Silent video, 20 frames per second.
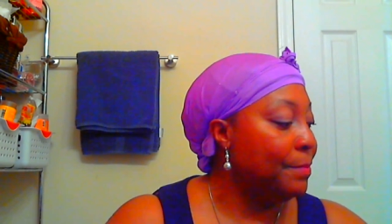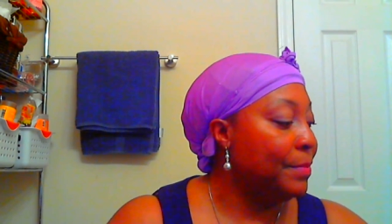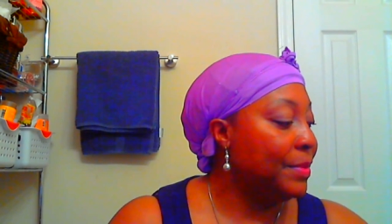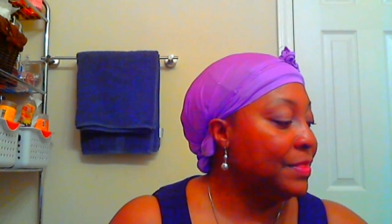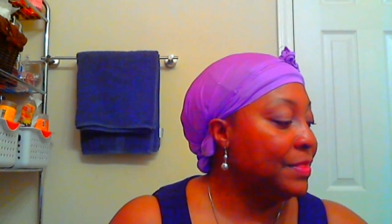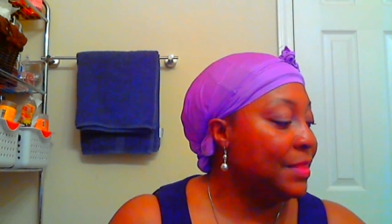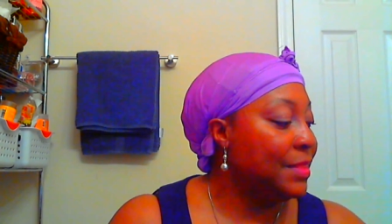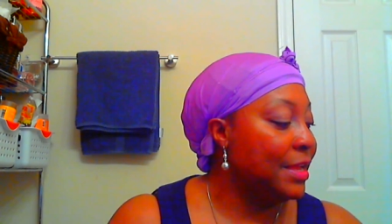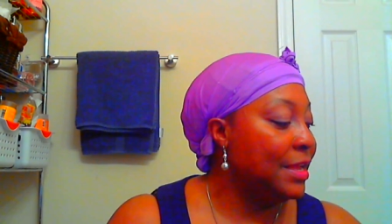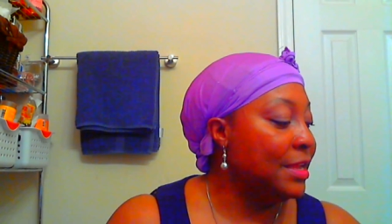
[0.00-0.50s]

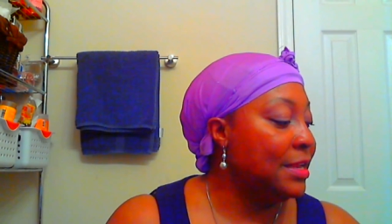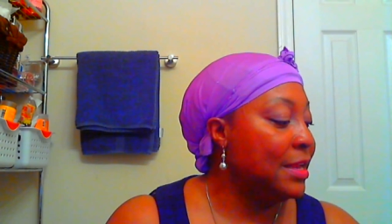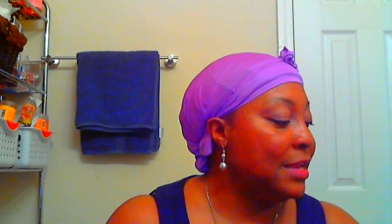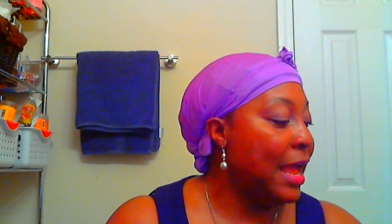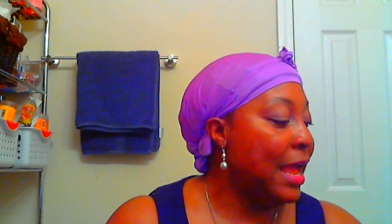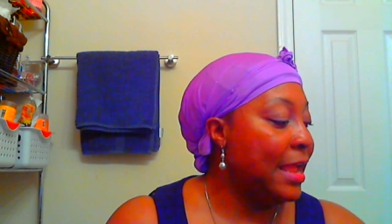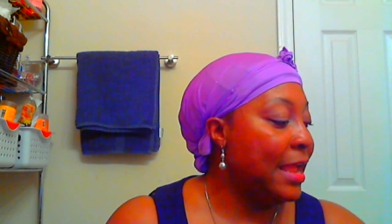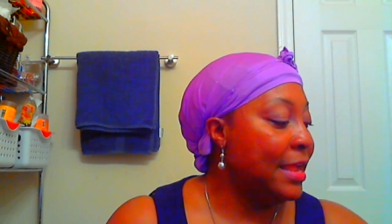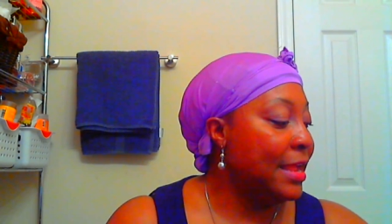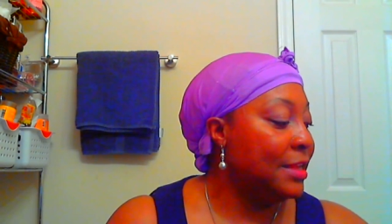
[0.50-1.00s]
But then
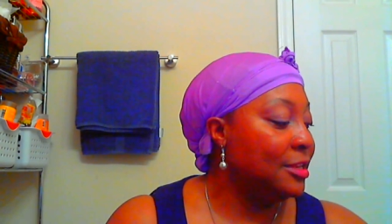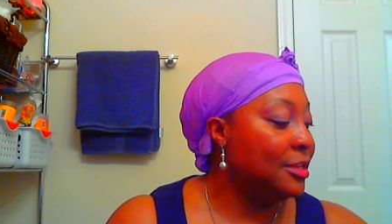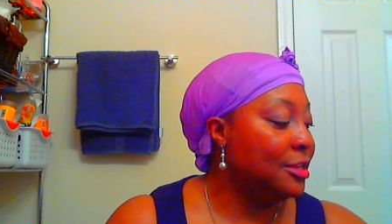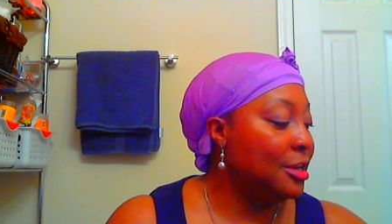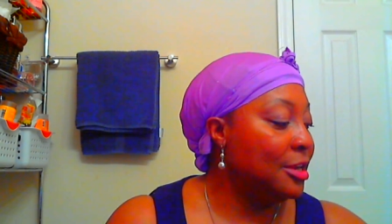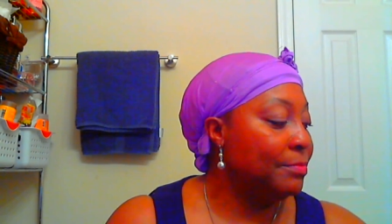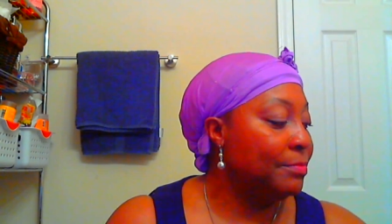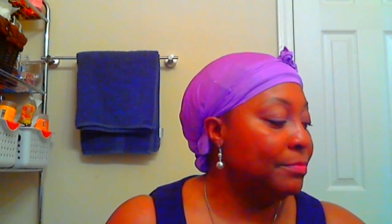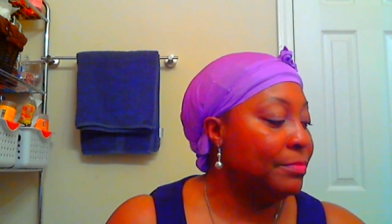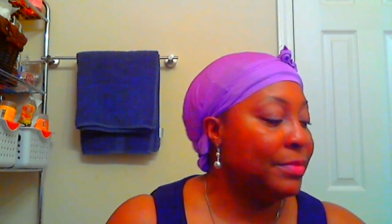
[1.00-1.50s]
I ended
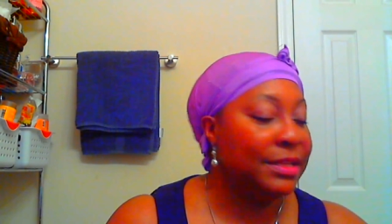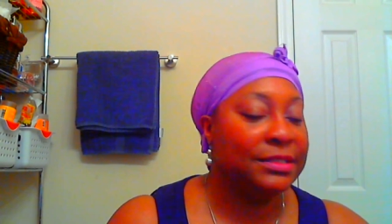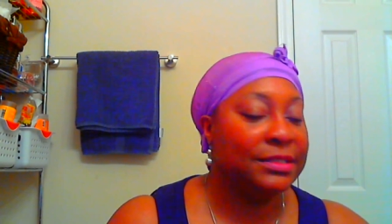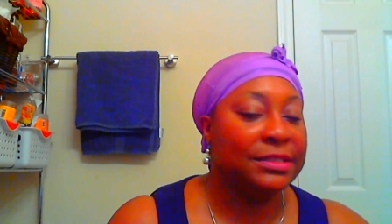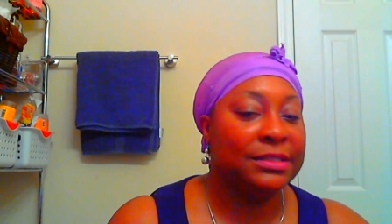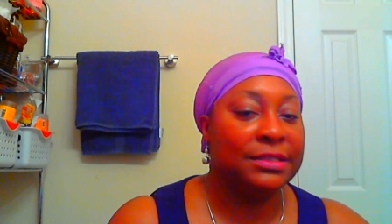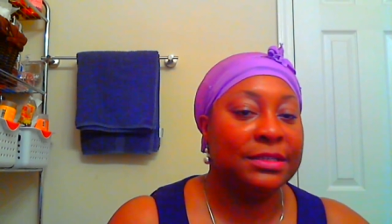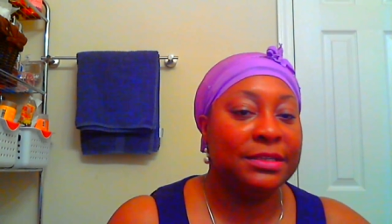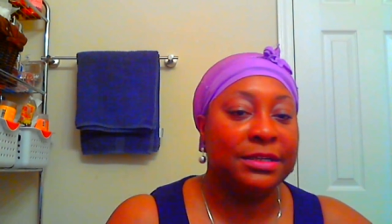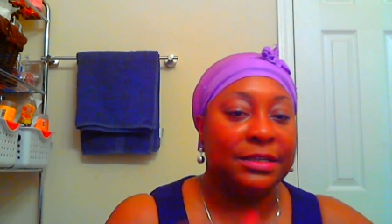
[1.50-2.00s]
up
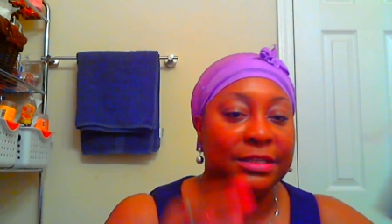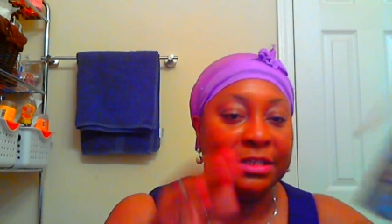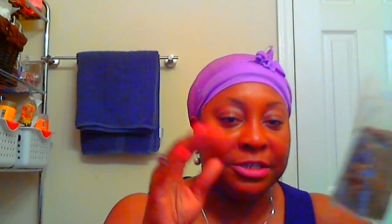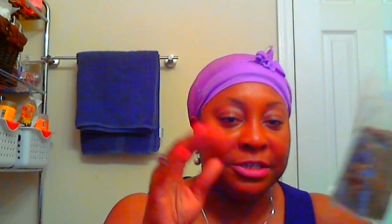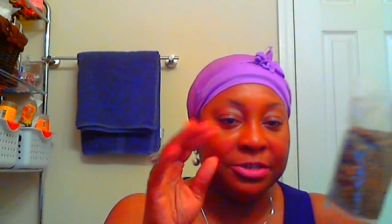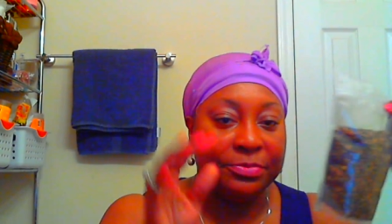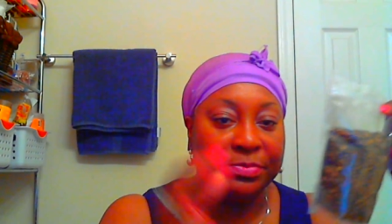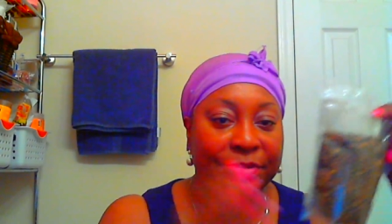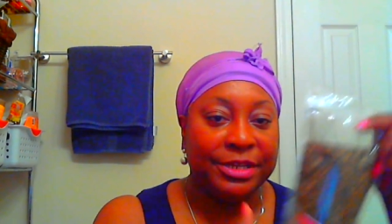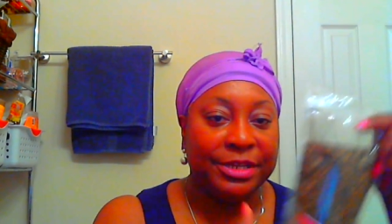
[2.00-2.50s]
mixing a
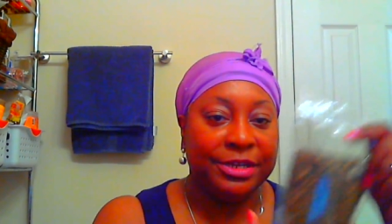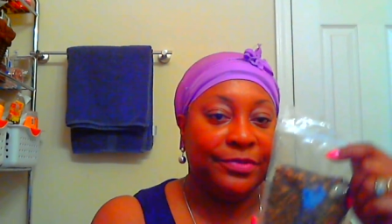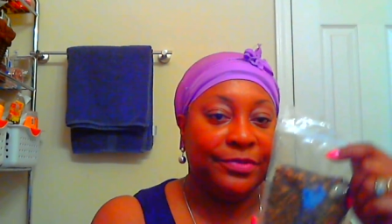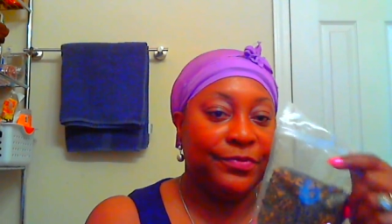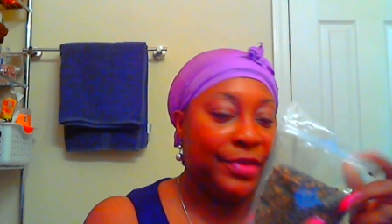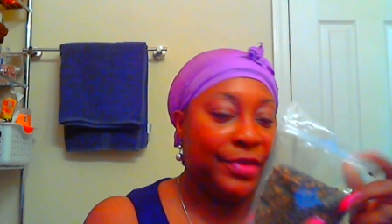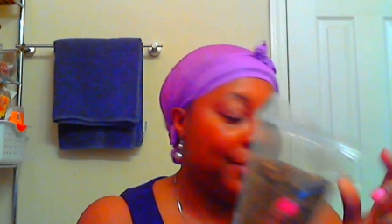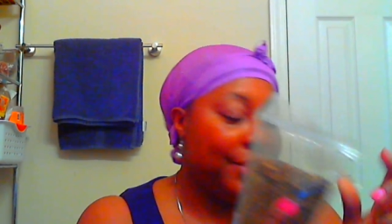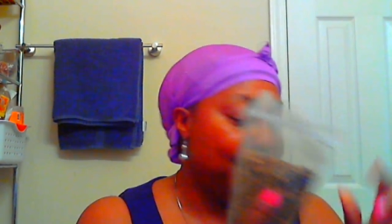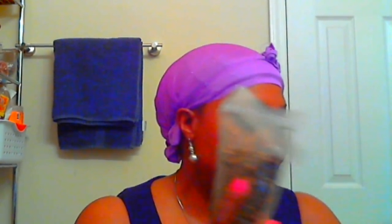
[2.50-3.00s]
little bit
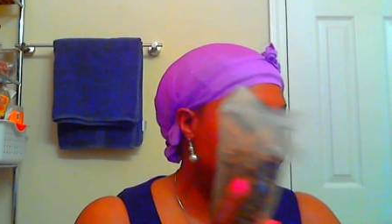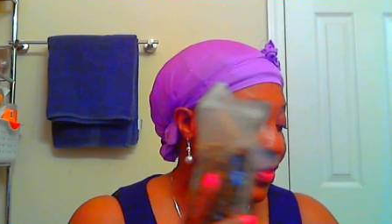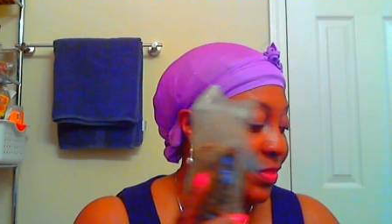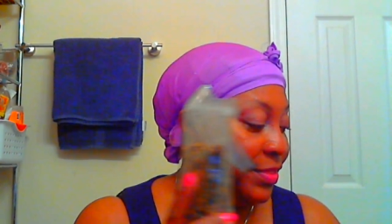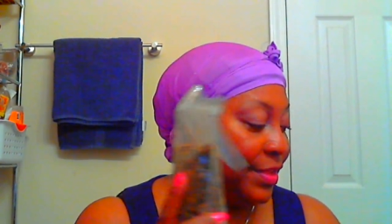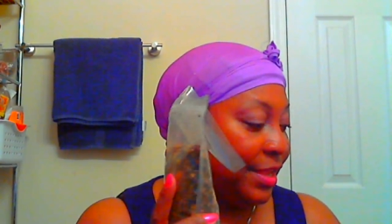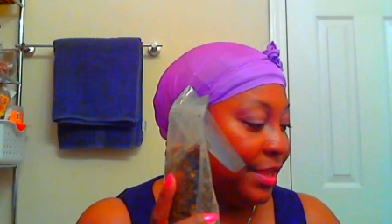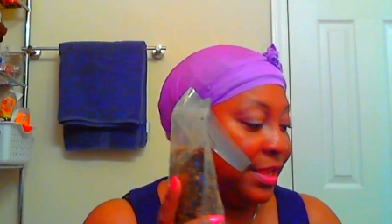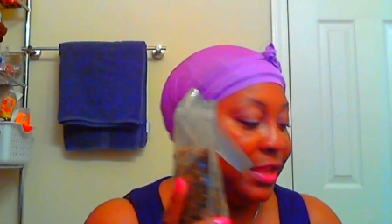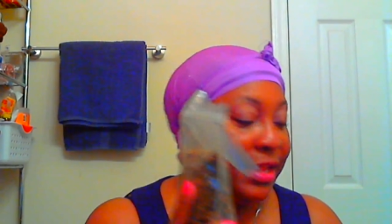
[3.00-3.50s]
of
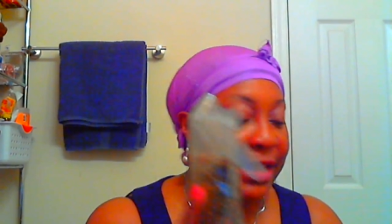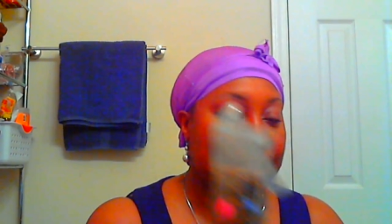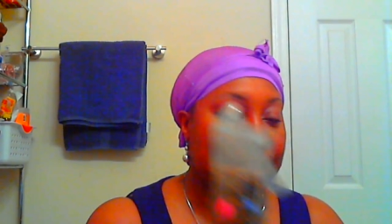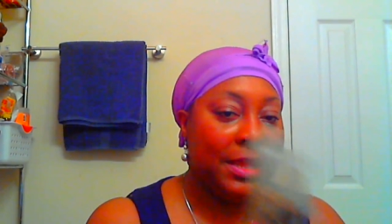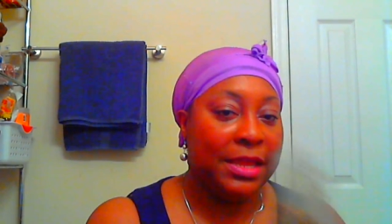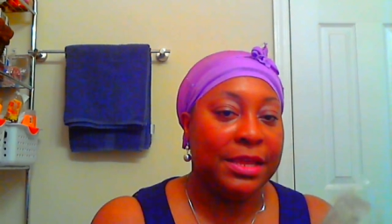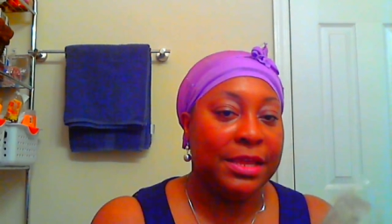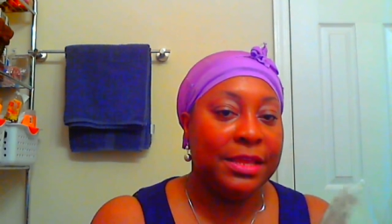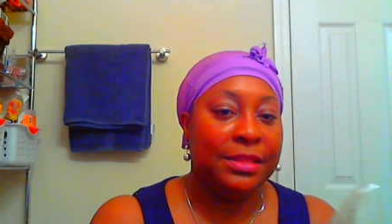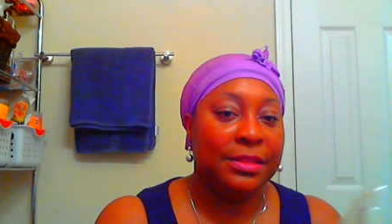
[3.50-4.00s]
everything
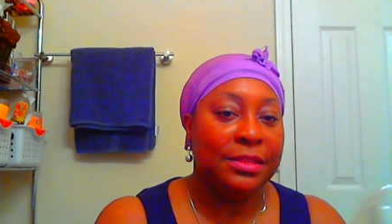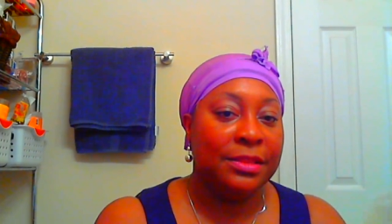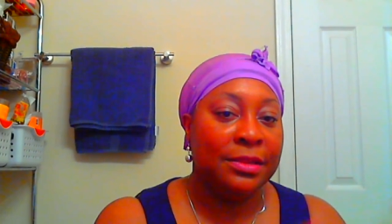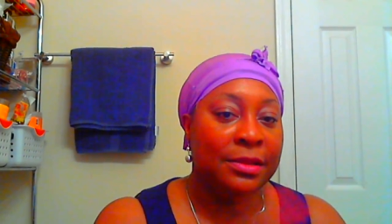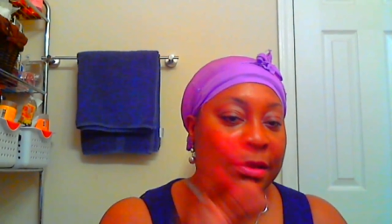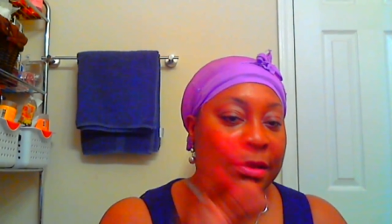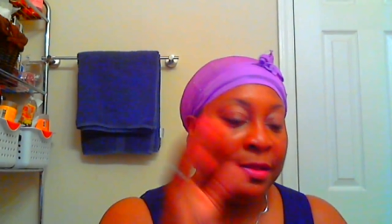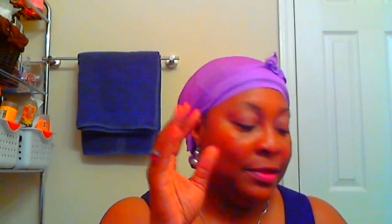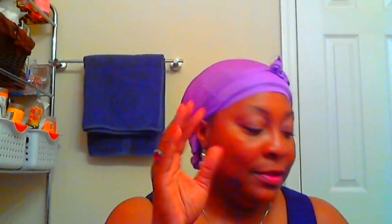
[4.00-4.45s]
in